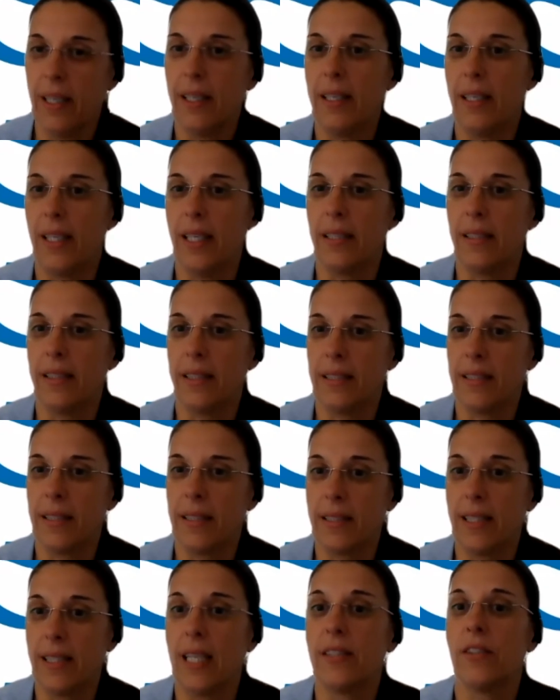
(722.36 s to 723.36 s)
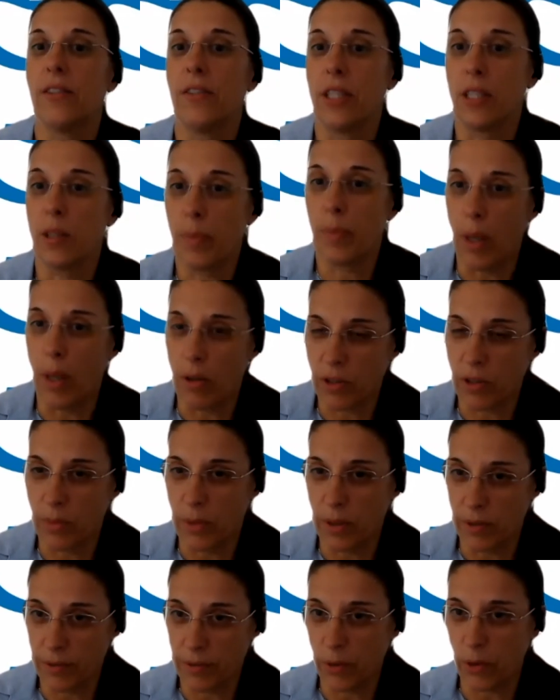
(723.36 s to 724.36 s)
and is the cells are
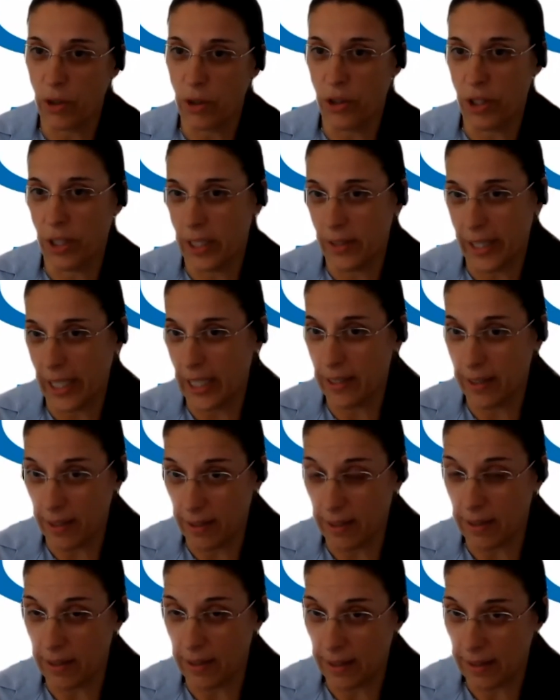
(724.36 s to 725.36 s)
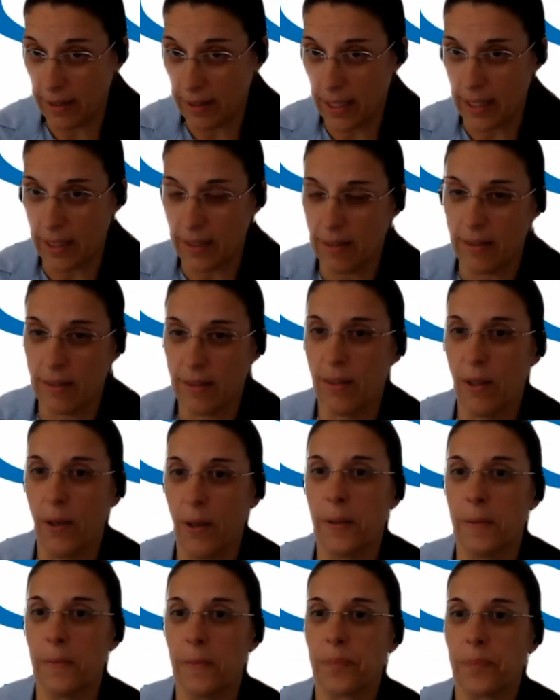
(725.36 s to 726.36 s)
responsible for generating the disease.
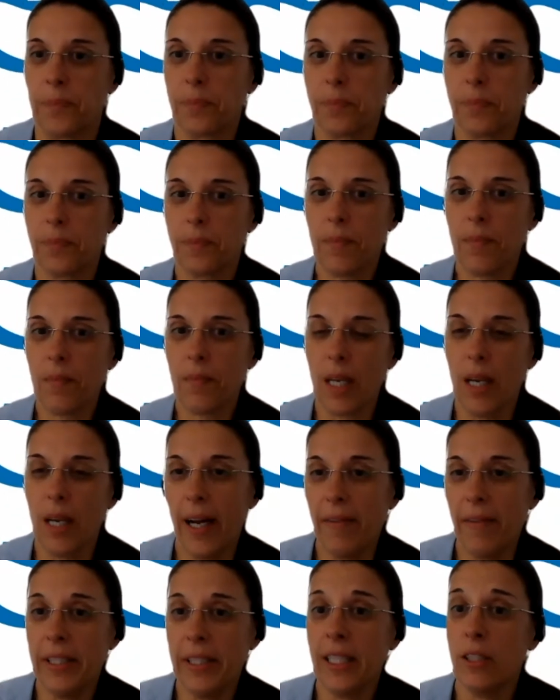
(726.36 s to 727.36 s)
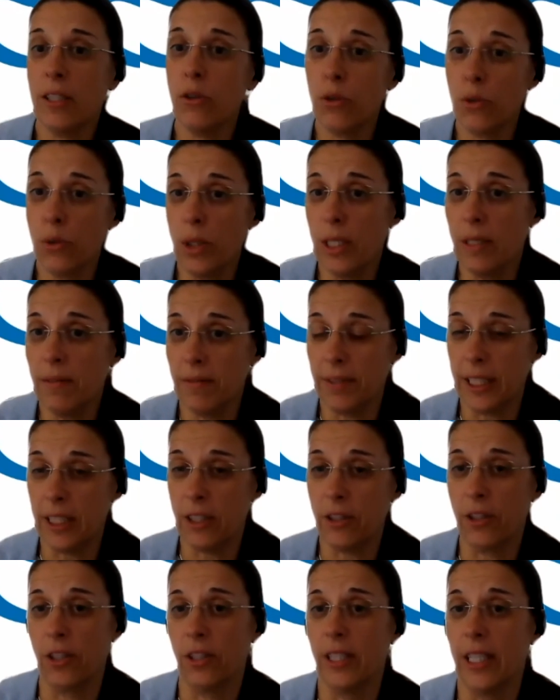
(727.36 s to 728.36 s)
So having a tool in
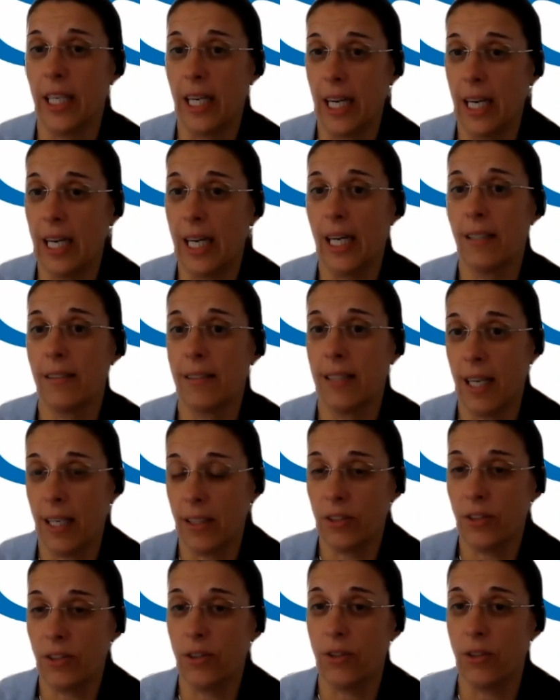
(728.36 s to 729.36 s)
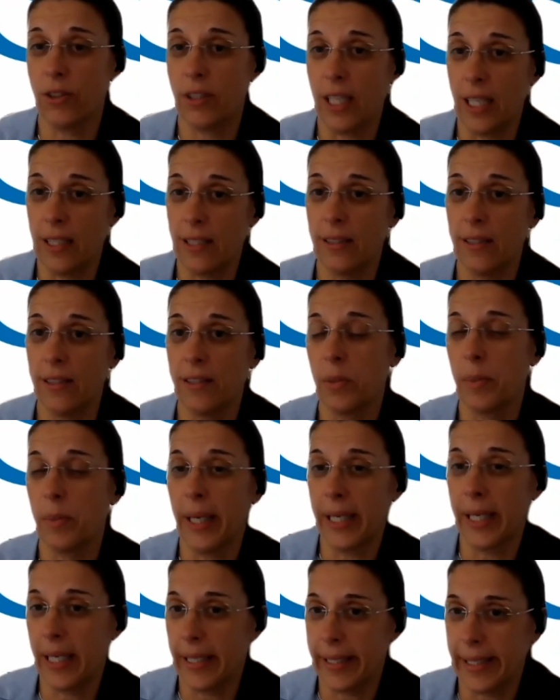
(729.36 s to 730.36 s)
vitro that allows us to study this
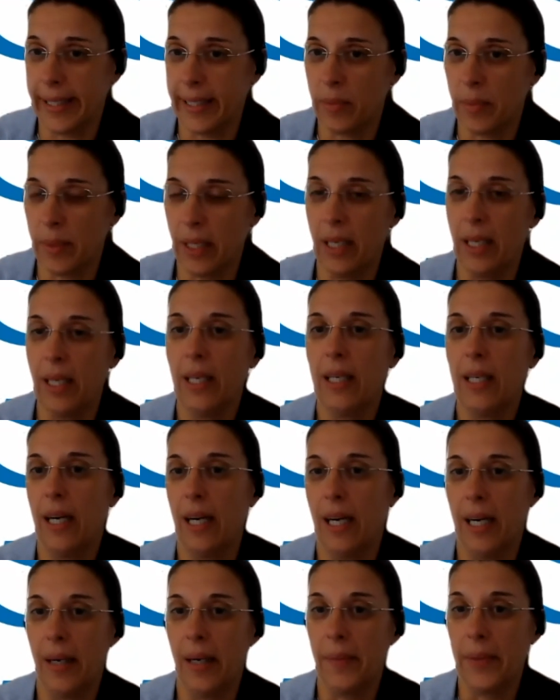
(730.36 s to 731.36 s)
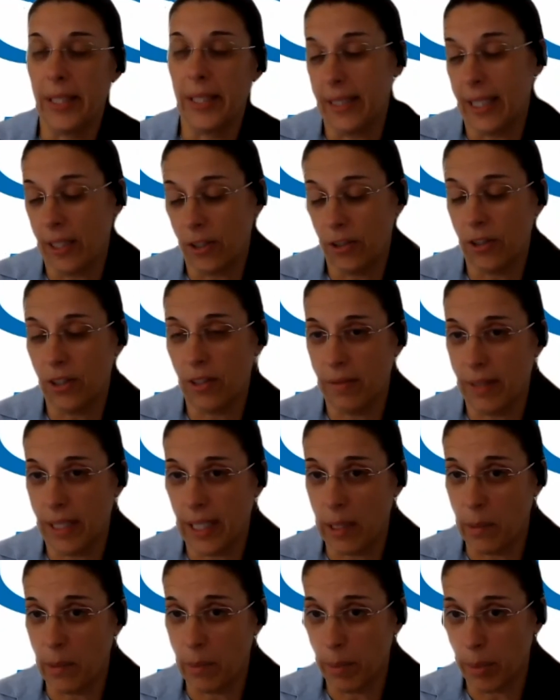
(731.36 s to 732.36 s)
mechanism is actually
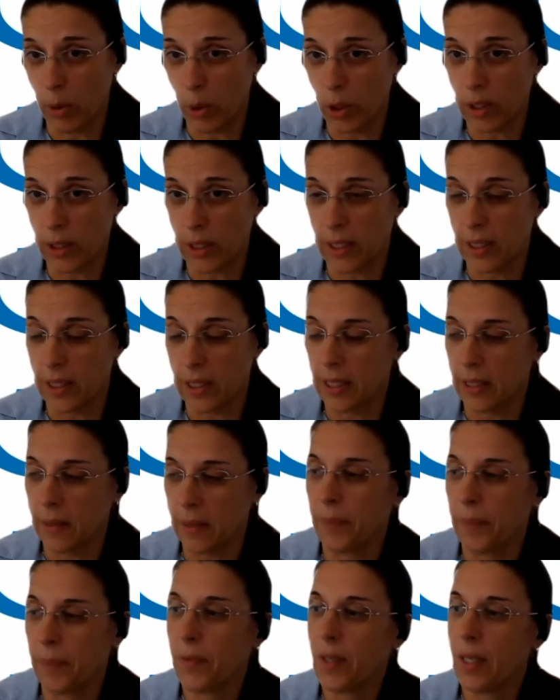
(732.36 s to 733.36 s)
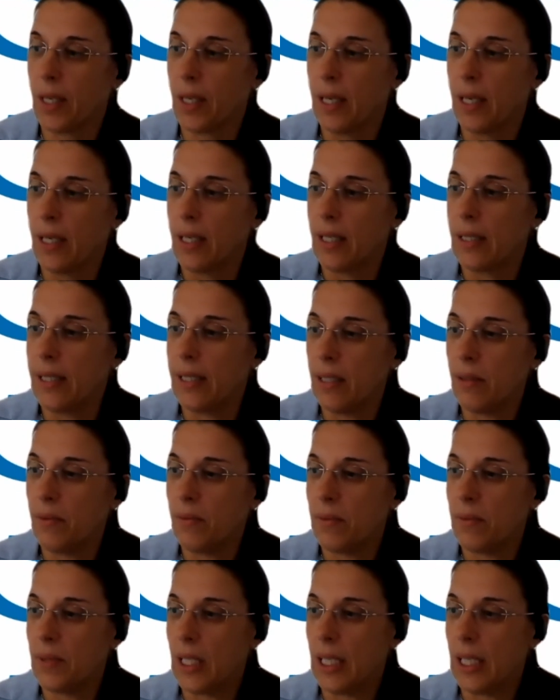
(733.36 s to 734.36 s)
very important.
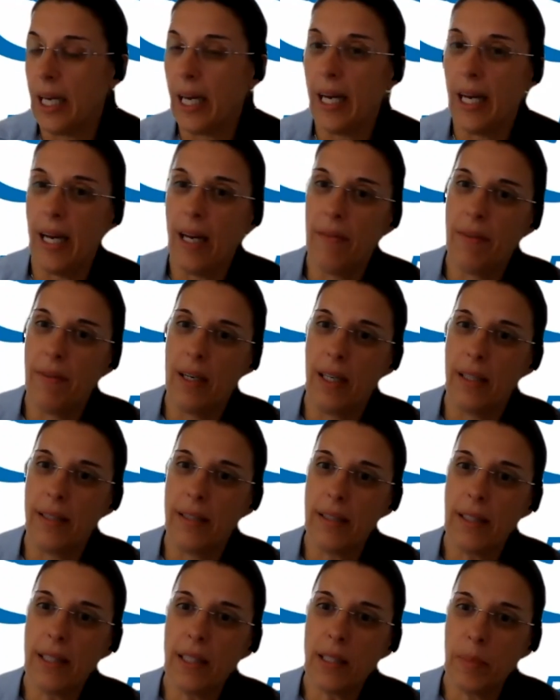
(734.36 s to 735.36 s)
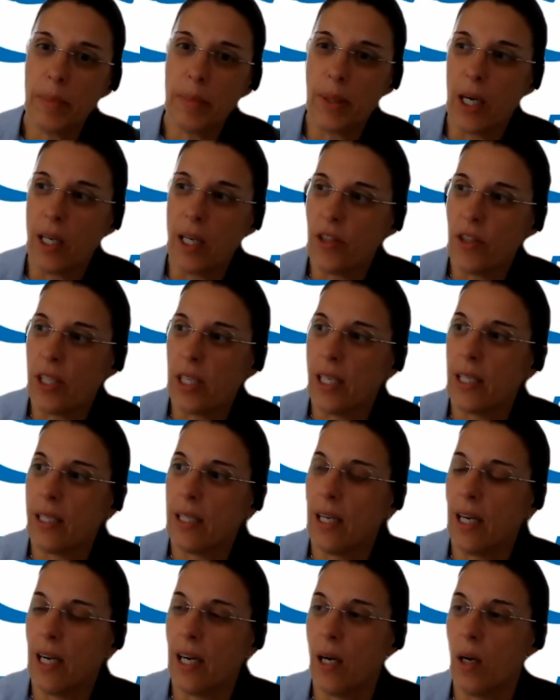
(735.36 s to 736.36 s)
Then we have a third project
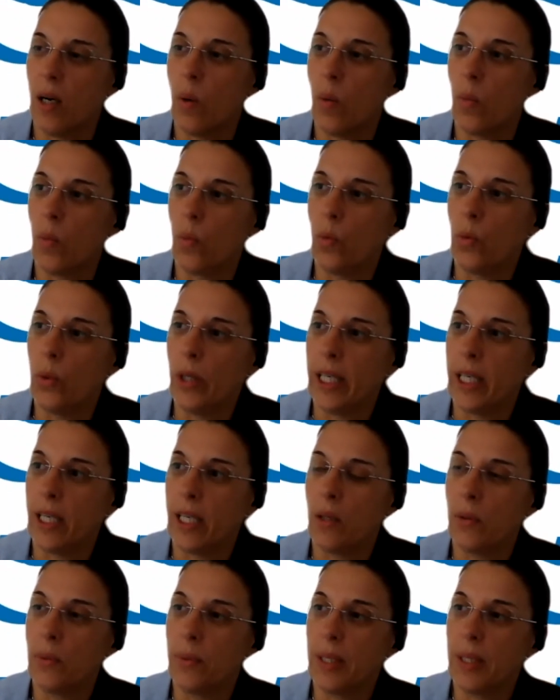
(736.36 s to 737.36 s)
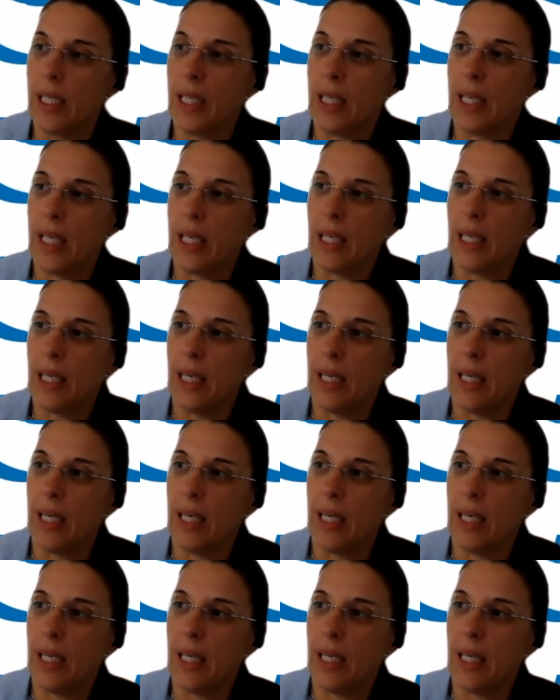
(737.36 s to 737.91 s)
where we